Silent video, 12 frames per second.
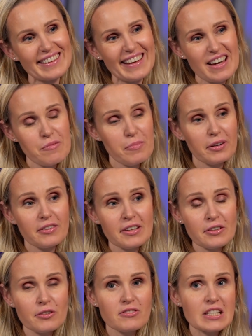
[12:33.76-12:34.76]
Yeah, but
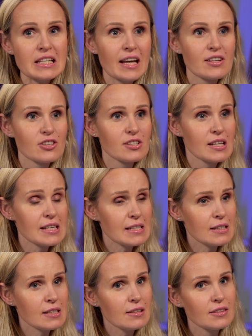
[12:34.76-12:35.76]
think of teenagers.
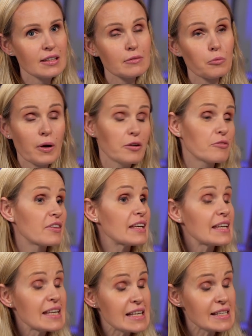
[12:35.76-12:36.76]
Isn't it one of the
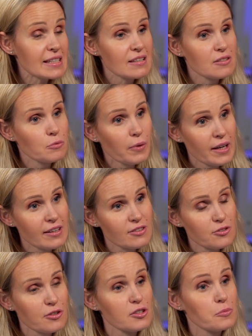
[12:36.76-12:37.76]
easiest ways
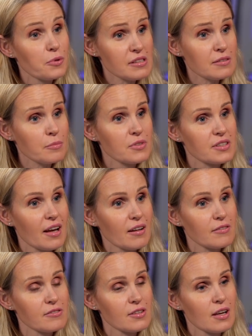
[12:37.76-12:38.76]
to express
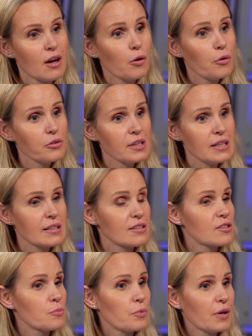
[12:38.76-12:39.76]
themselves? All they need
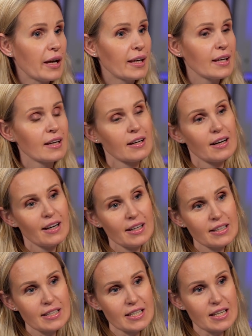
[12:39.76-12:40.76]
is spray,
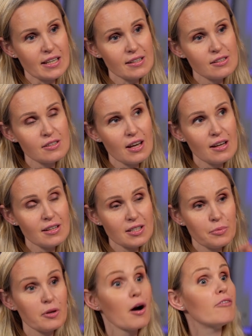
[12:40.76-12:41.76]
ideas, a
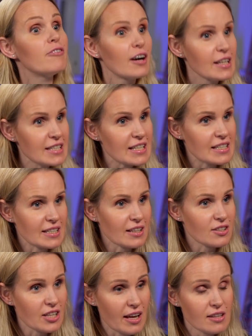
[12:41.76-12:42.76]
little bit of
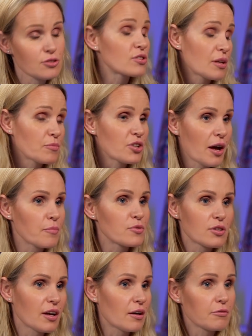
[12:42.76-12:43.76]
artistic taste, or sometimes
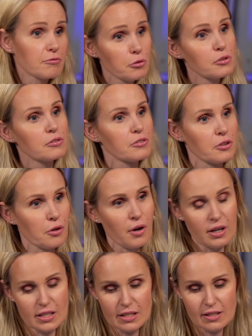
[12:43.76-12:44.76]
they are full of,
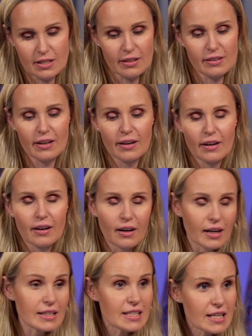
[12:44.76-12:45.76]
artistic
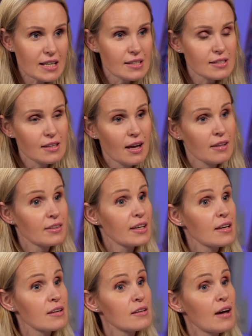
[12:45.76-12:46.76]
ideas, and
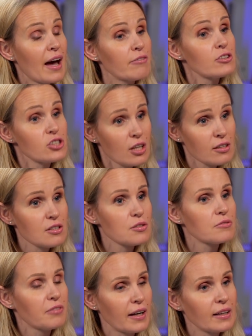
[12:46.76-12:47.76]
they have a chance
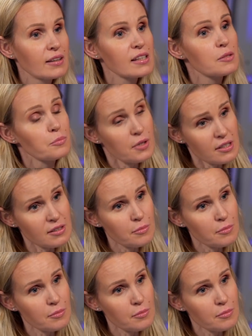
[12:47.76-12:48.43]
to finally express